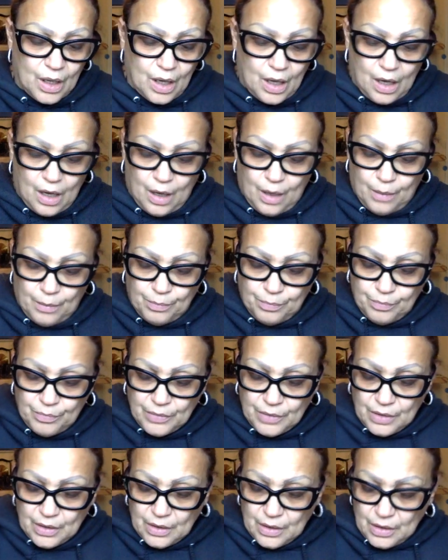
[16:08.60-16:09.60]
Um,
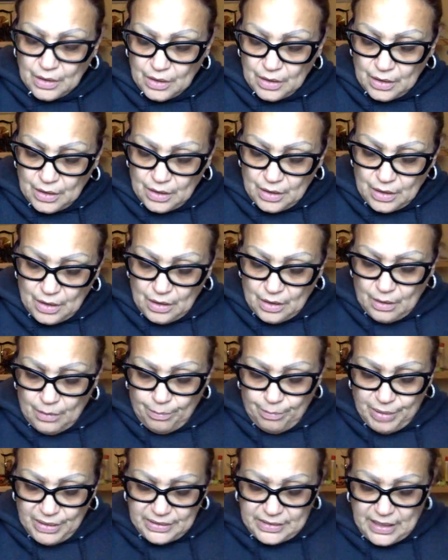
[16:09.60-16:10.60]

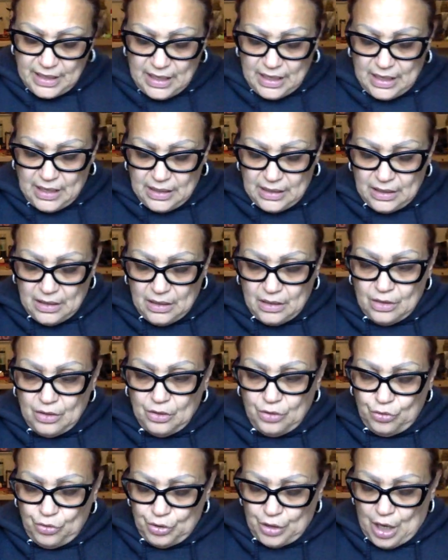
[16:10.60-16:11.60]
but then
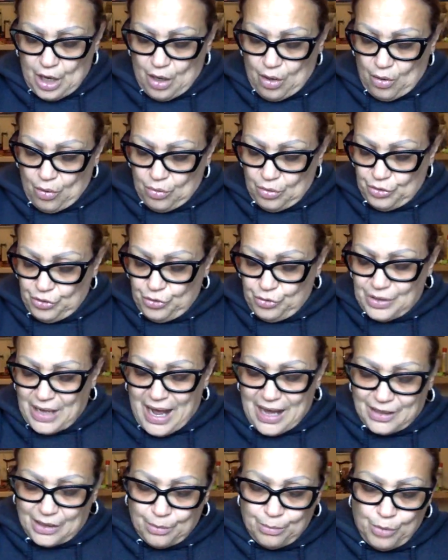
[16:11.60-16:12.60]
you know, you're
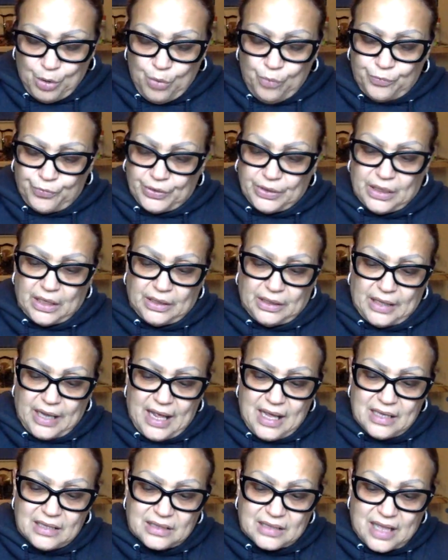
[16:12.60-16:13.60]
not in the mood for none of
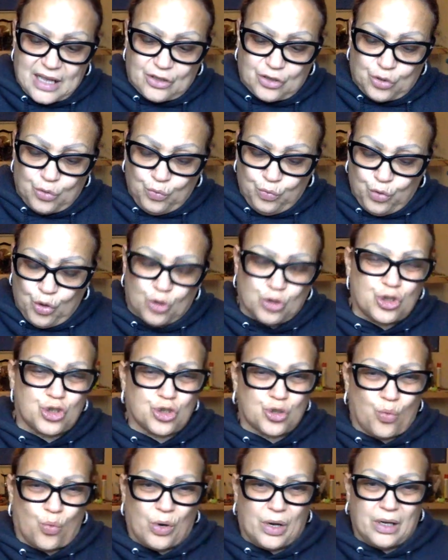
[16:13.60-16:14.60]
that. It's like you real
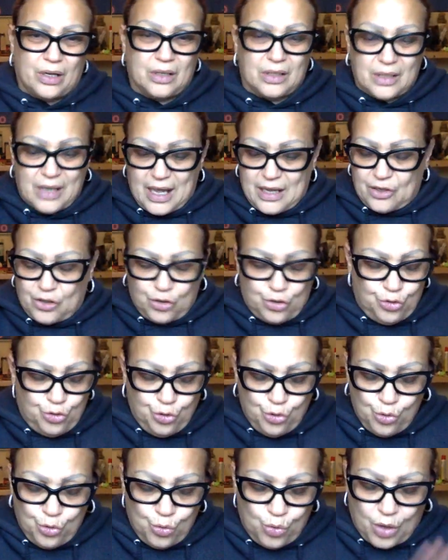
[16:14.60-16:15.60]
short. Like
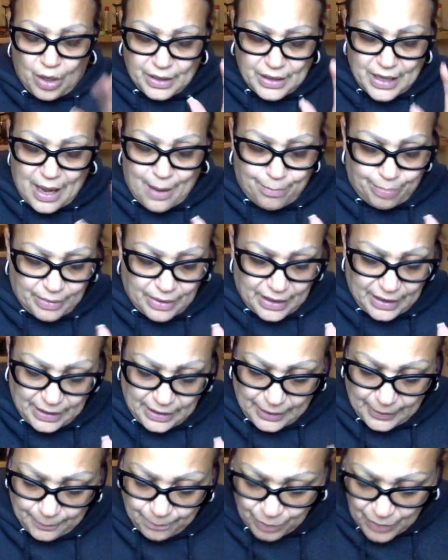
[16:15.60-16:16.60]
you are not
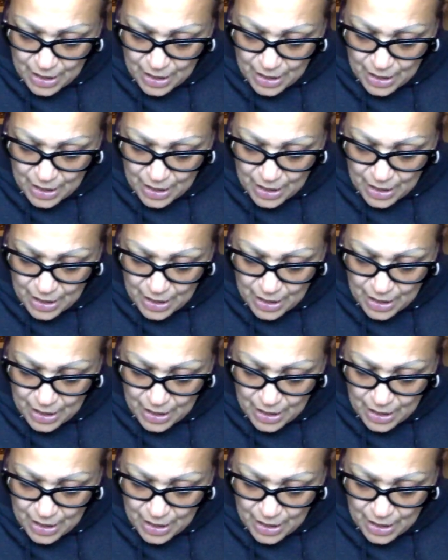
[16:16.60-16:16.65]
playing.